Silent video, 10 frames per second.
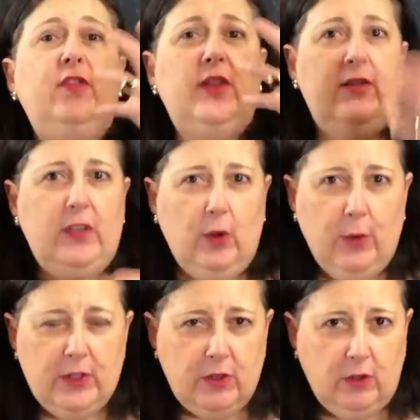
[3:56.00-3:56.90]
have to have the
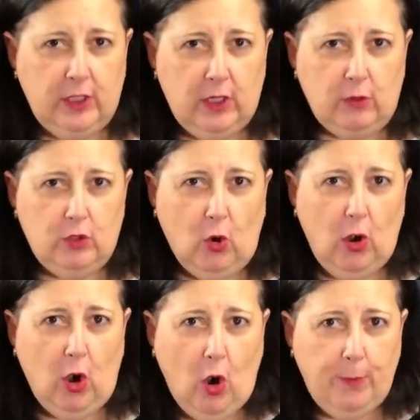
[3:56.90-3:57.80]
original, you know,
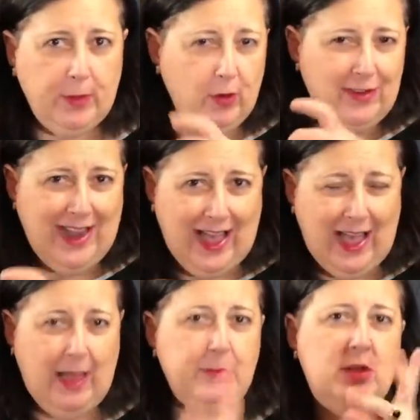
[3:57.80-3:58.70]
door opener,
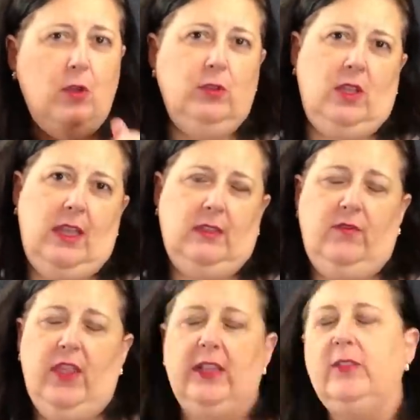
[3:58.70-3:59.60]
knobs, those kinds
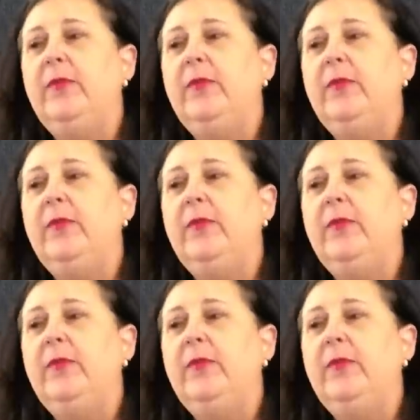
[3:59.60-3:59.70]
of things.